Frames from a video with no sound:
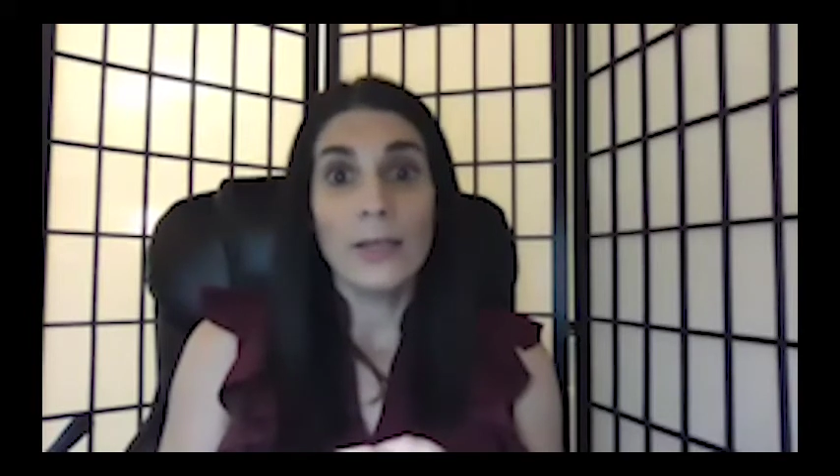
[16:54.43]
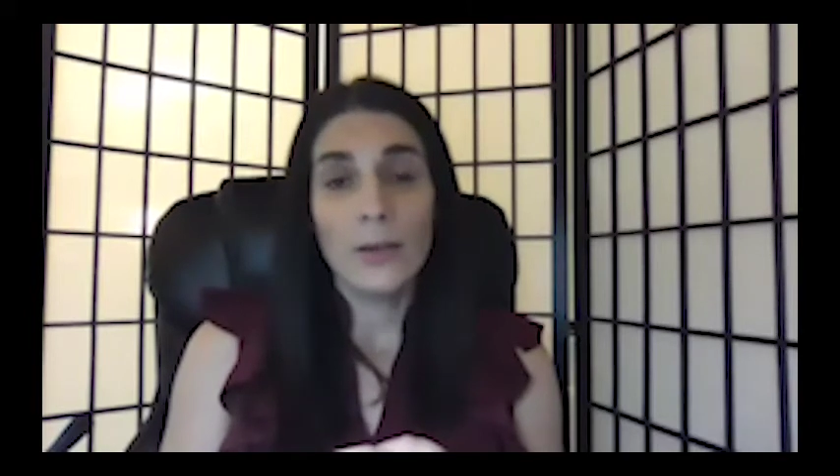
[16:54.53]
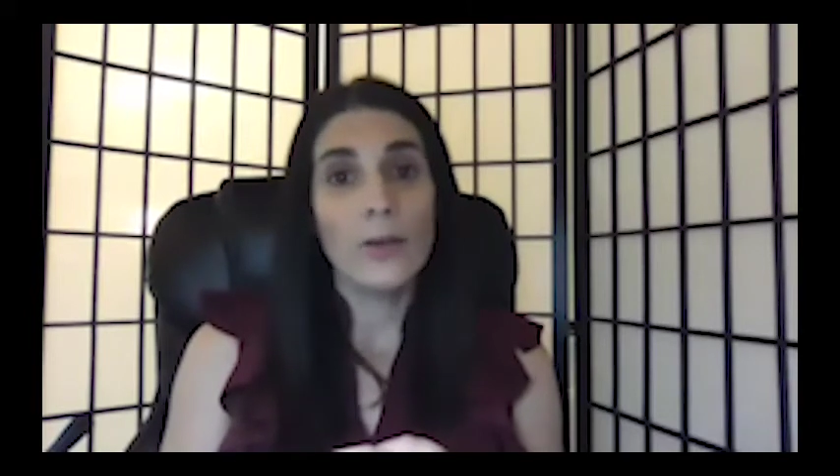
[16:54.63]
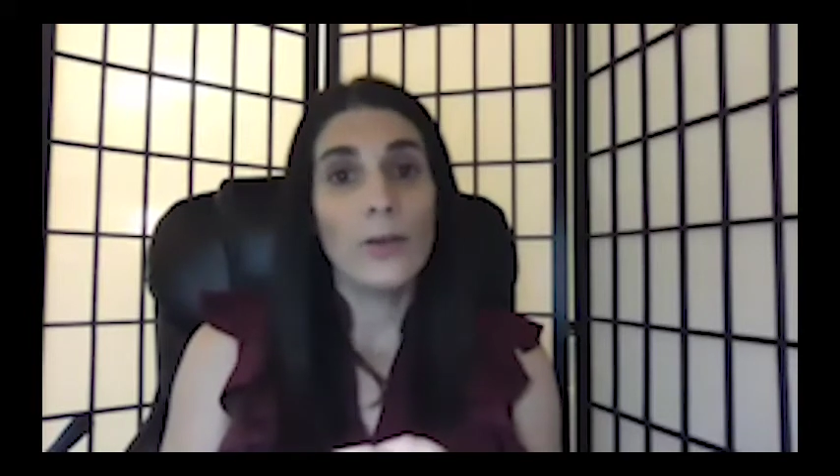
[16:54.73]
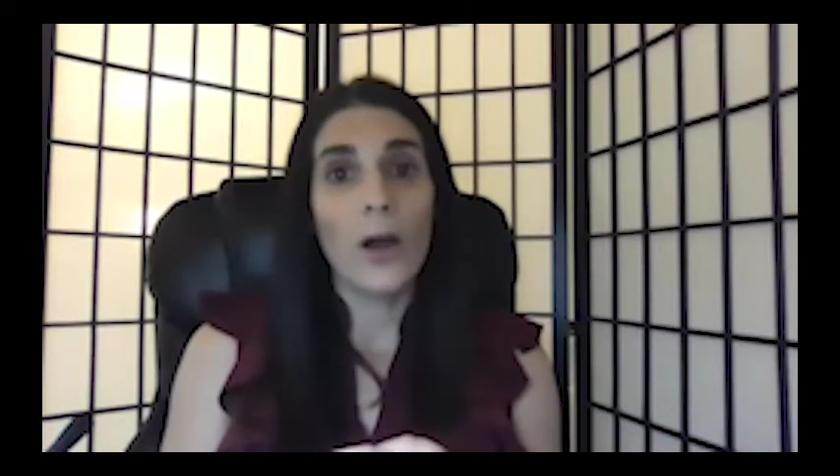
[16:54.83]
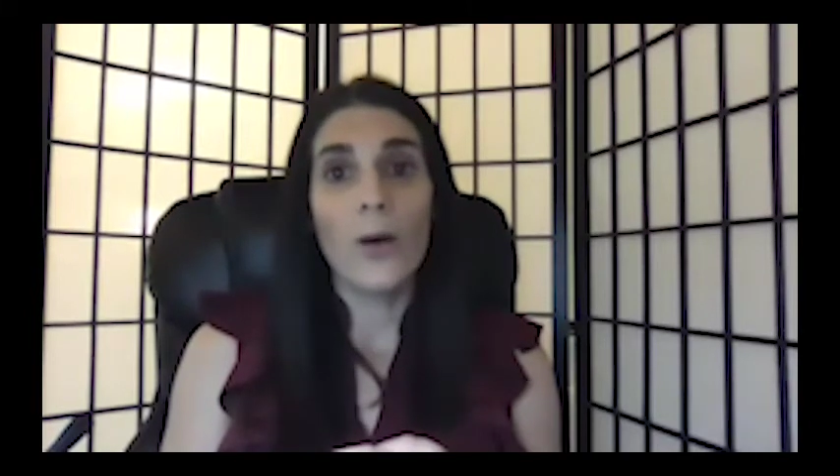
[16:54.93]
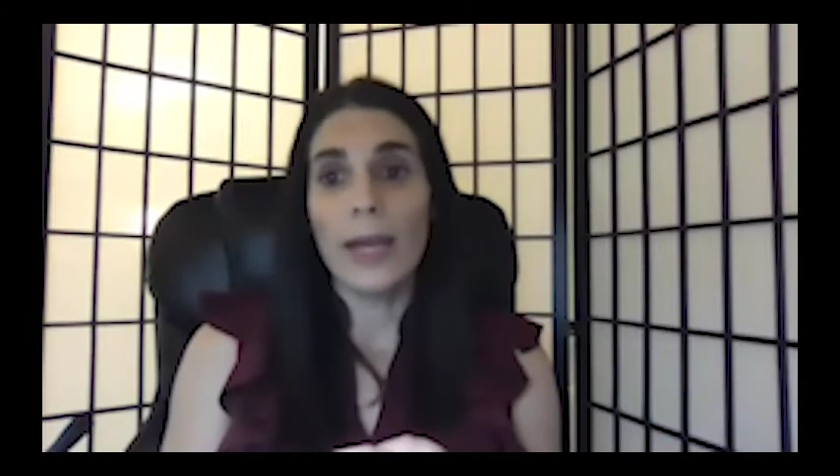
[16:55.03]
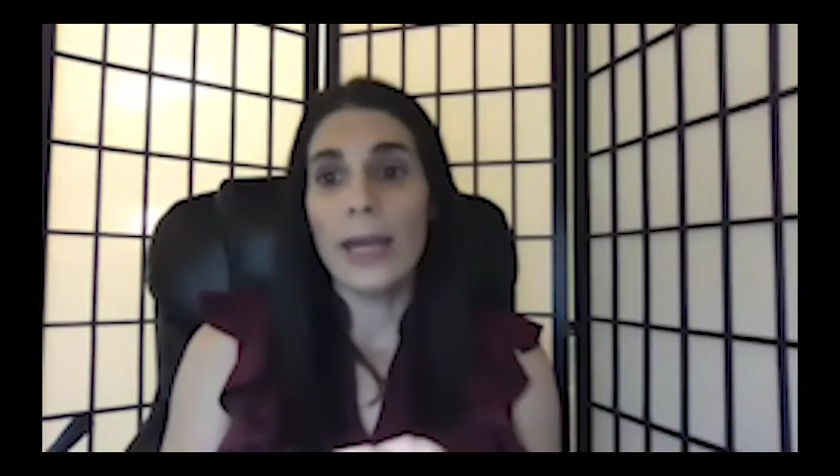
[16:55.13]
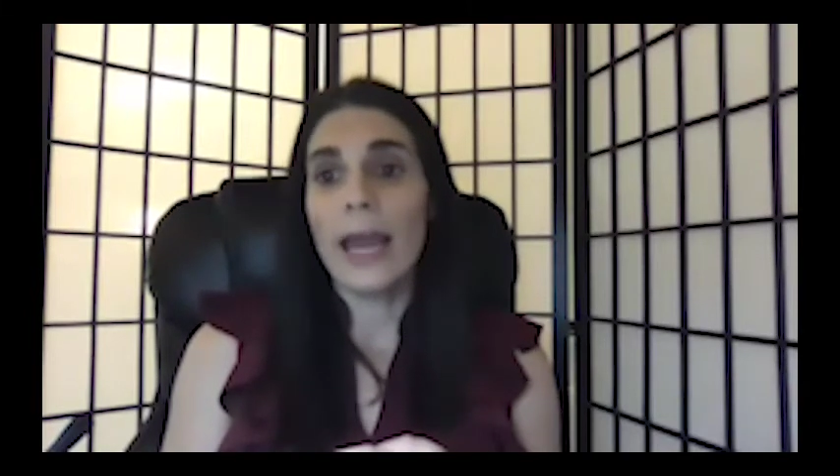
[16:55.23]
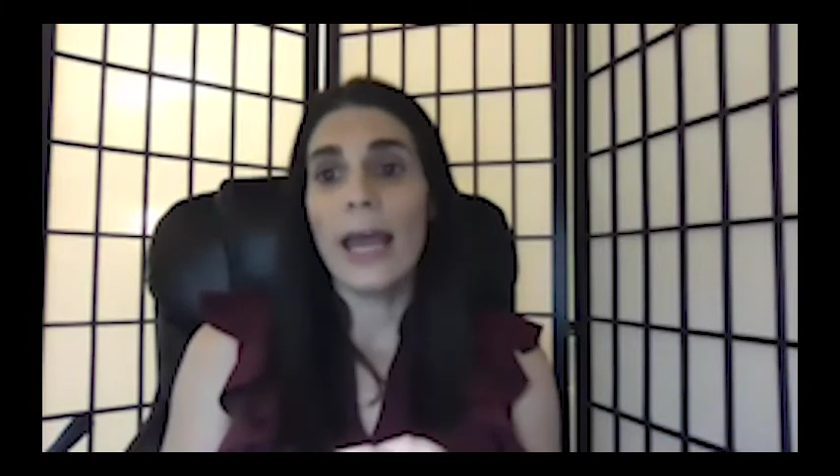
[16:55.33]

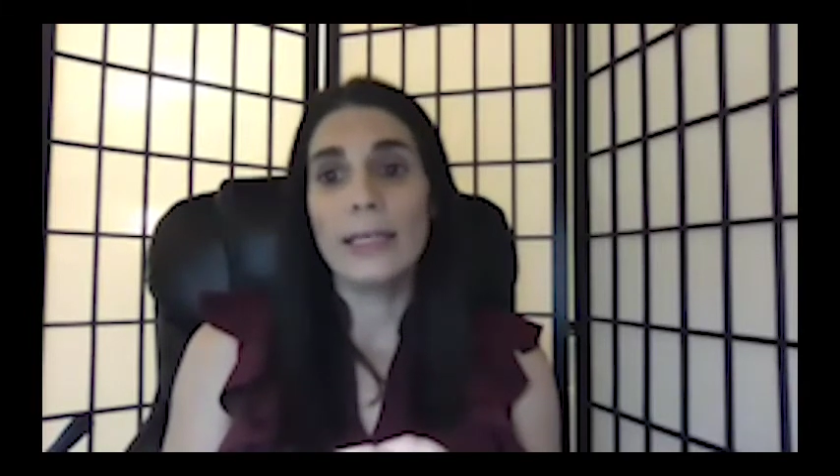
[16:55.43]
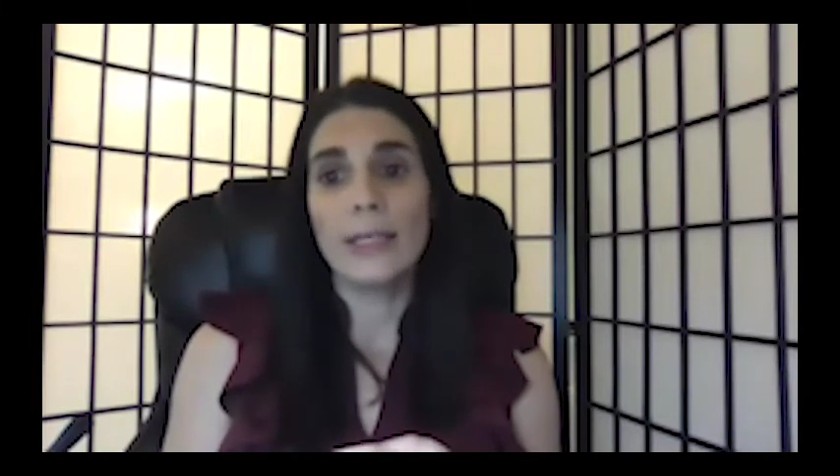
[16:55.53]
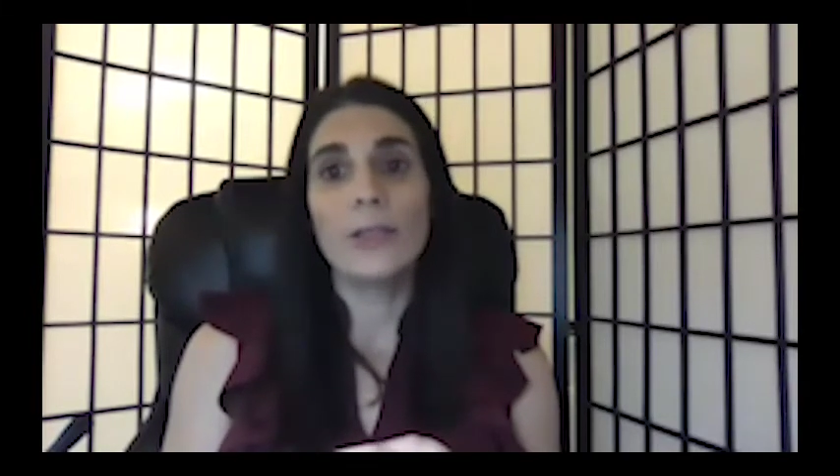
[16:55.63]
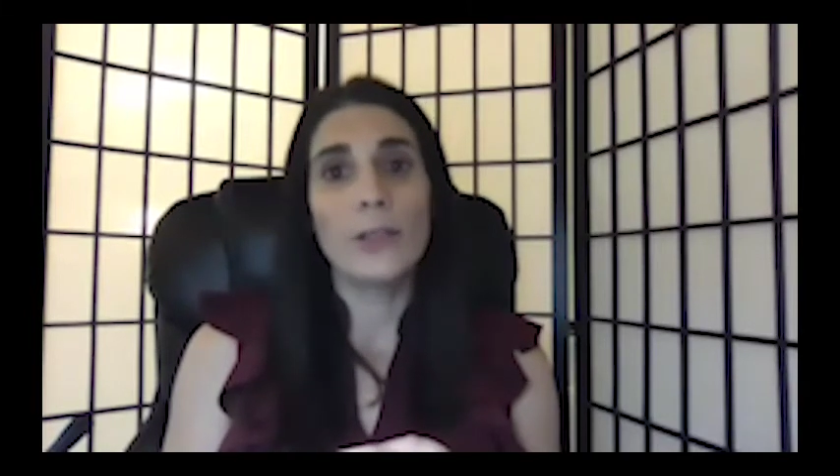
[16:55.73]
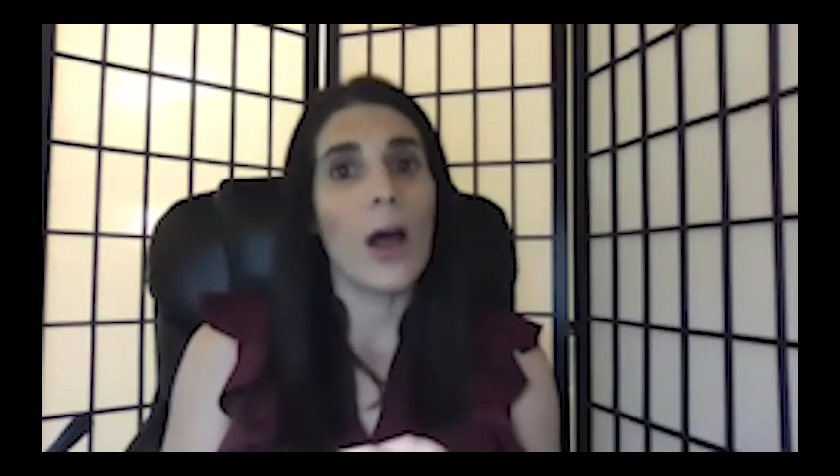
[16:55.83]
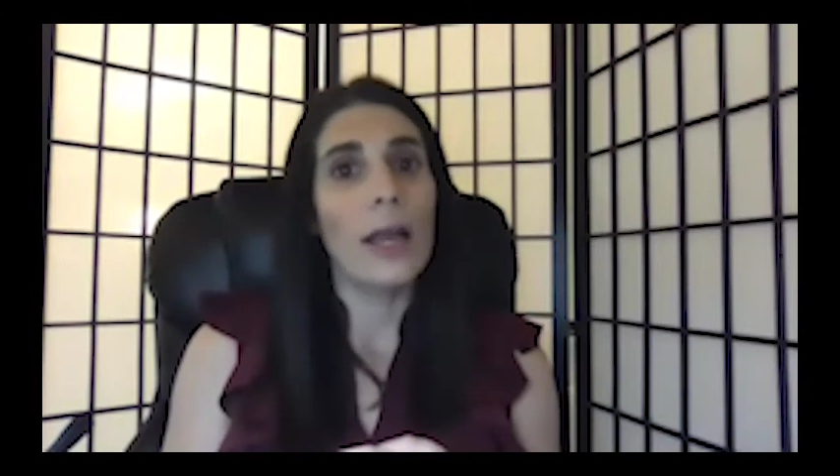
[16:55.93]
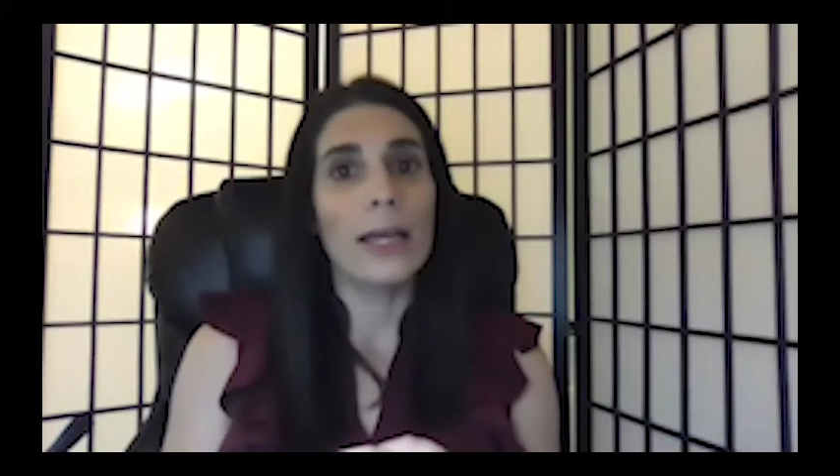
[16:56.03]
It has taught